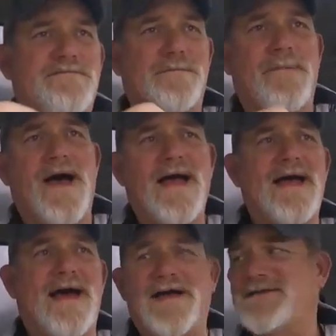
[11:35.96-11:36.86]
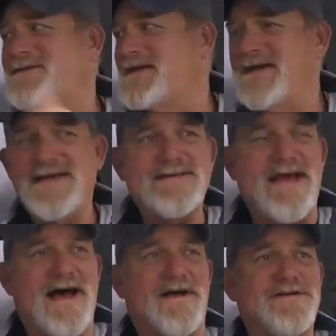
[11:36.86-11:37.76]
from my house to his
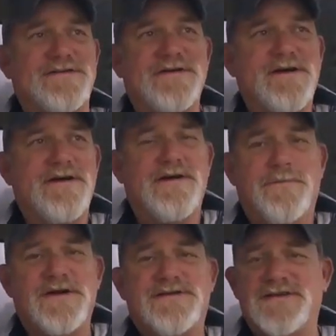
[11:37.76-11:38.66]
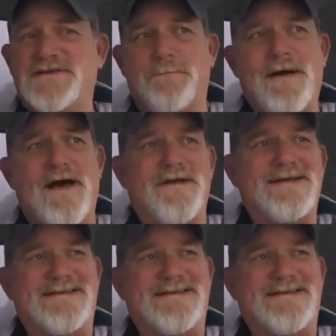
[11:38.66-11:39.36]
house, which is about